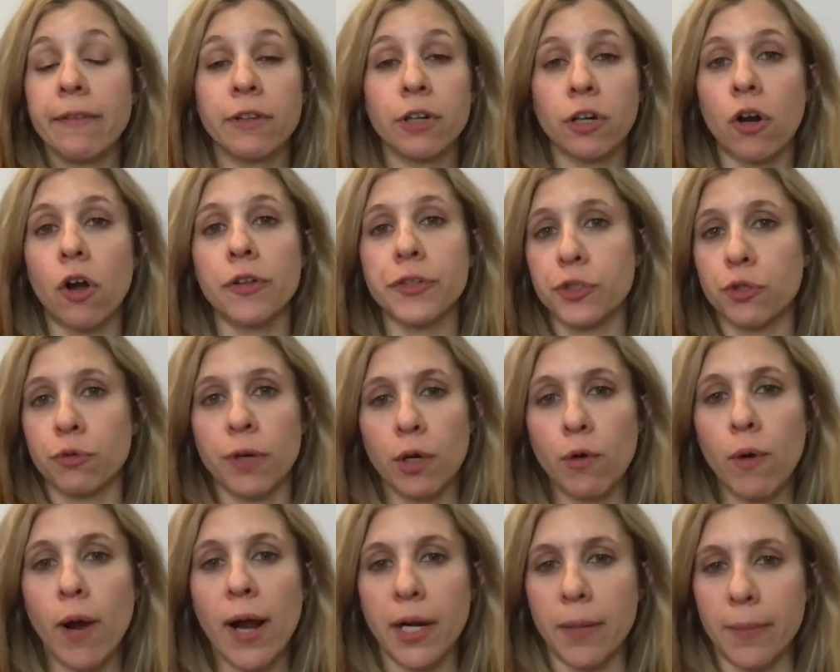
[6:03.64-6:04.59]
there are also
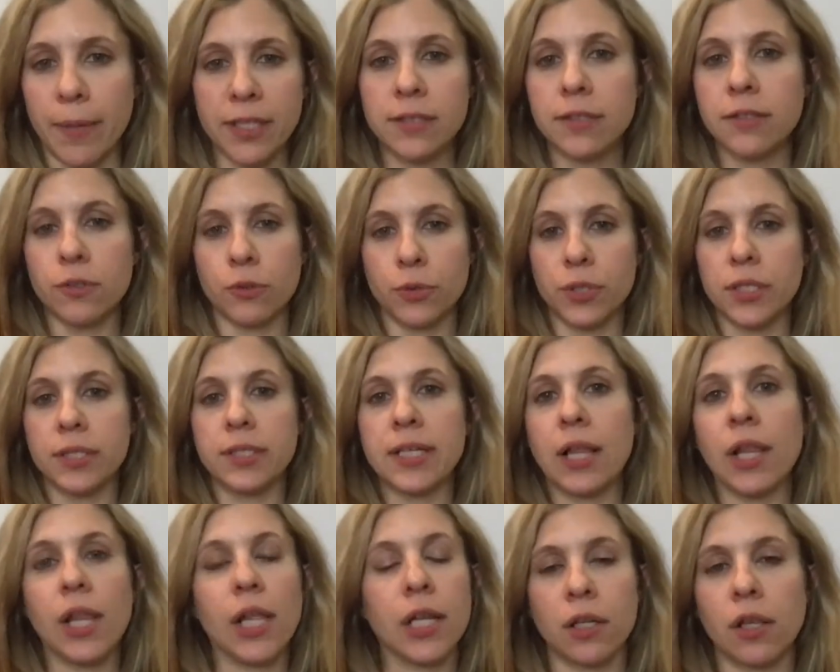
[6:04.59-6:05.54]
requirements. So to
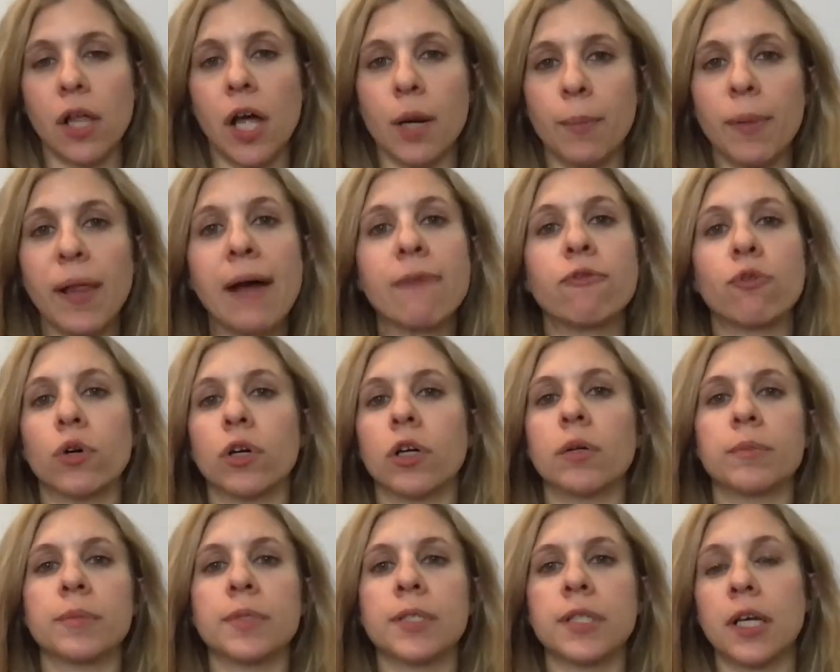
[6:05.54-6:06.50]
sell on a lot of
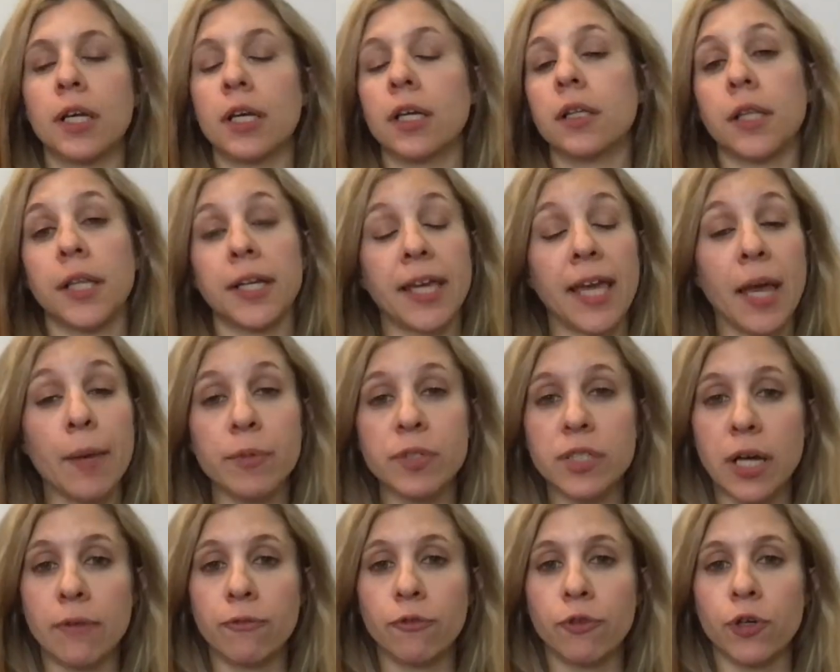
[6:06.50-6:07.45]
platforms, like
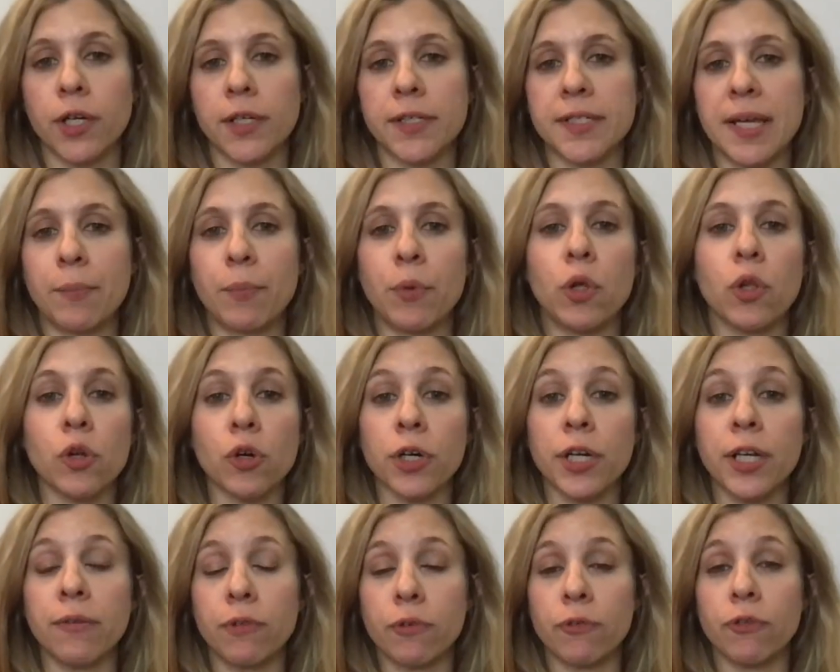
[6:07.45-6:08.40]
Amazon, for example, or
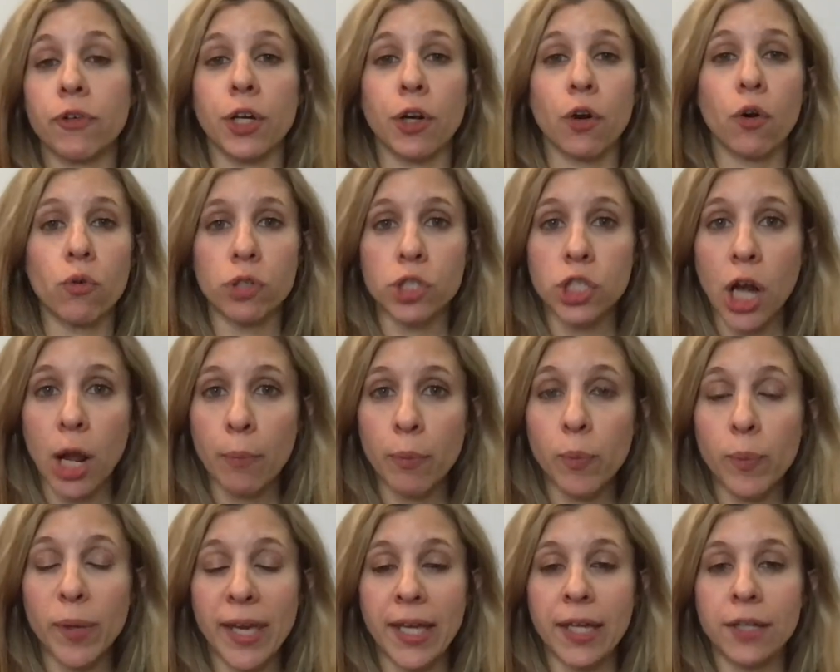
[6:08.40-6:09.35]
even for your own shop
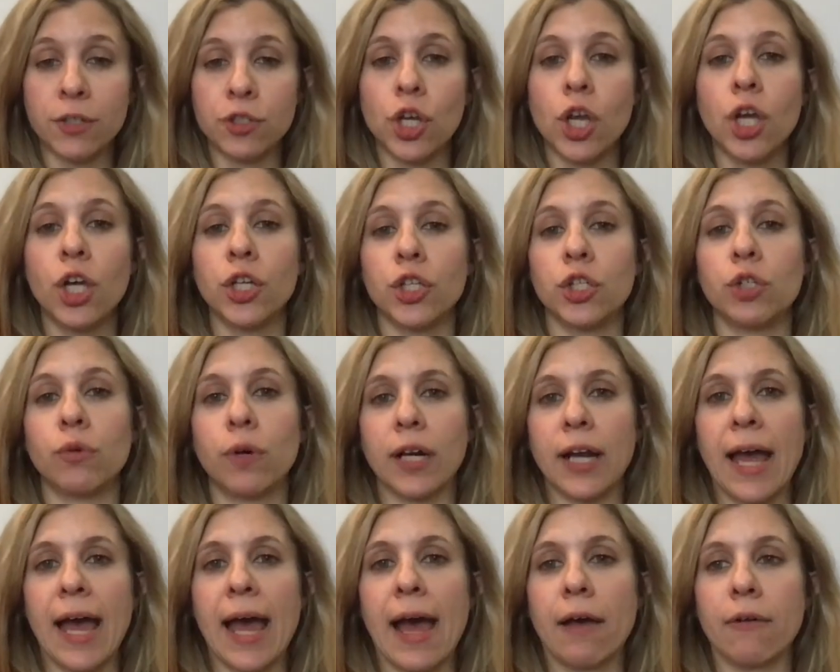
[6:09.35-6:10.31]
page, you want to
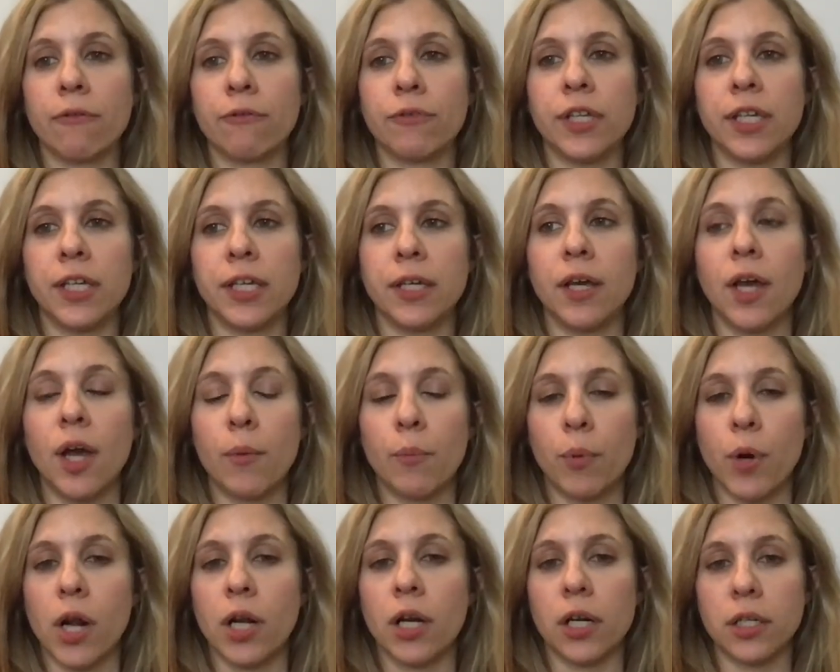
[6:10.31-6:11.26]
have the
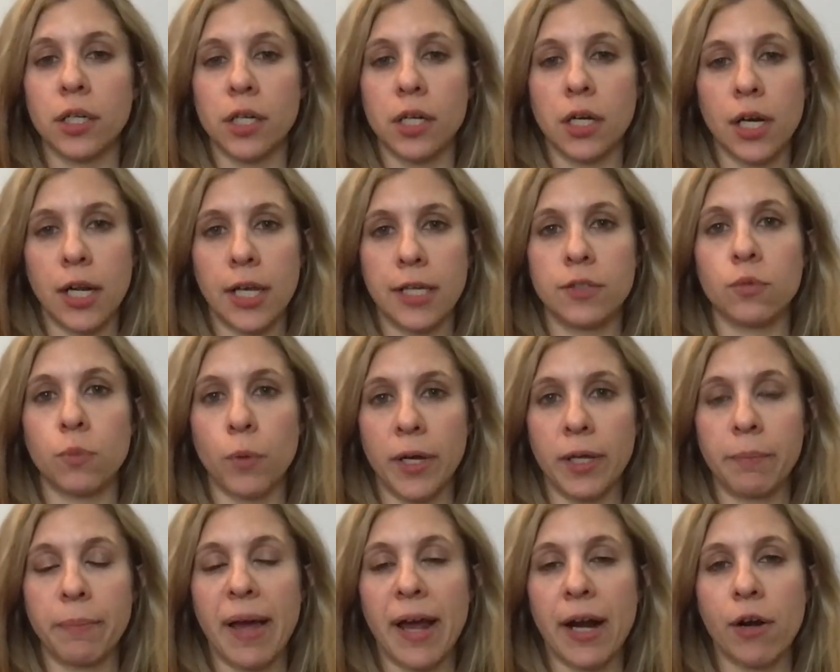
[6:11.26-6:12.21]
product on a nice
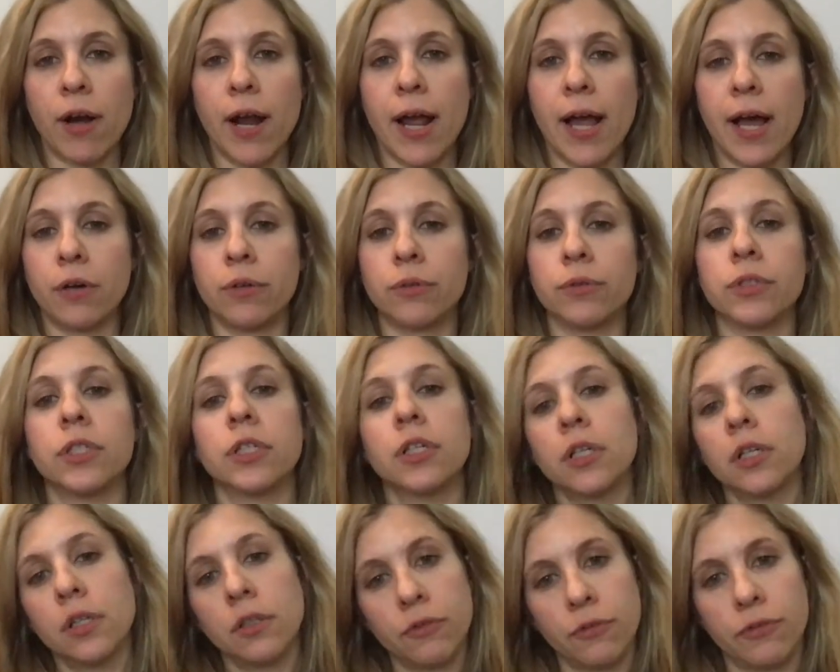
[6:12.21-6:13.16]
white background,
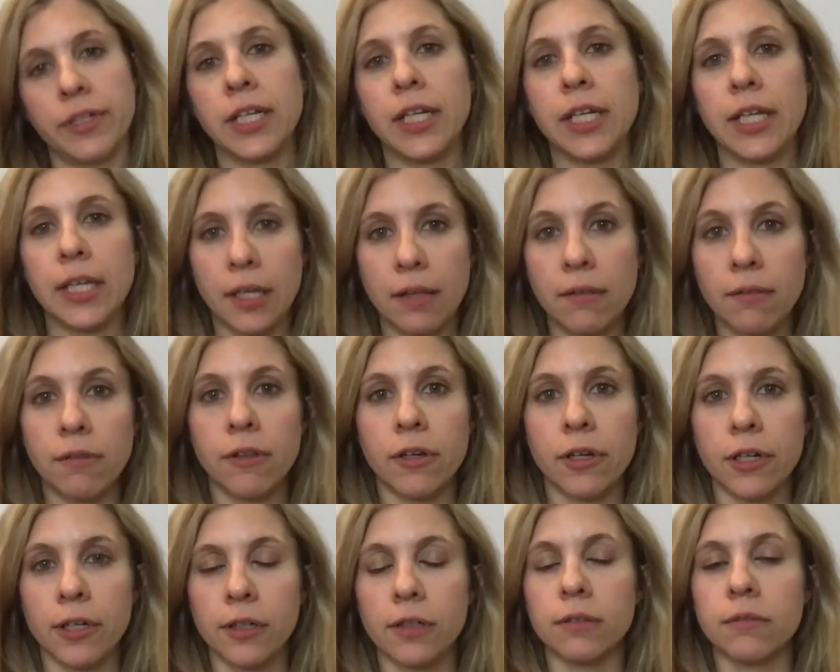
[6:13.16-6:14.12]
fitting in
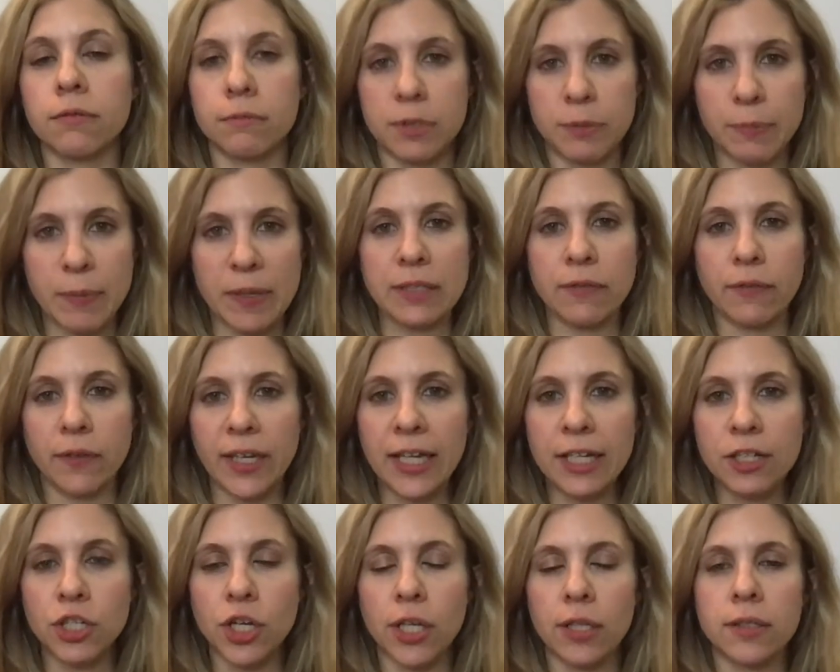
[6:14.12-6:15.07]
their
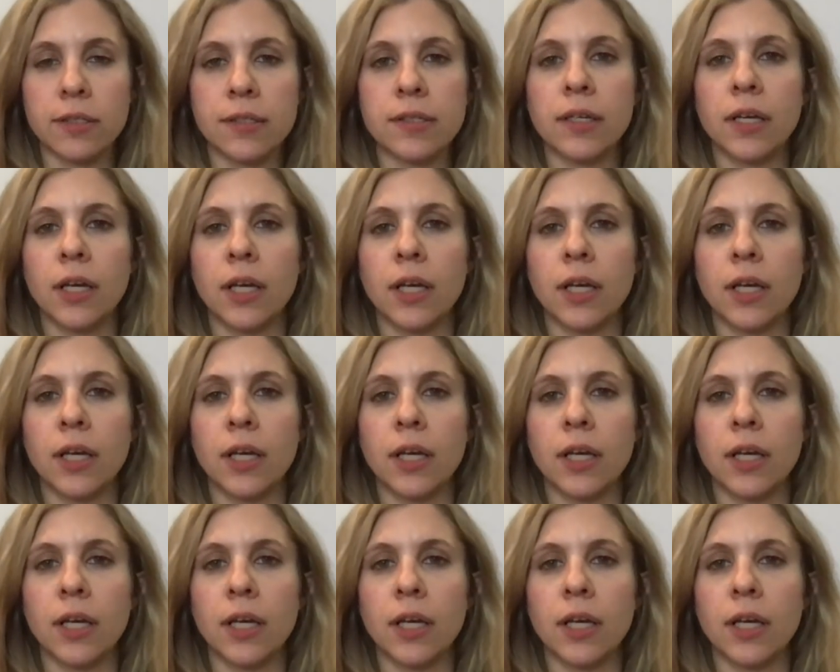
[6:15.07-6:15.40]
specifications.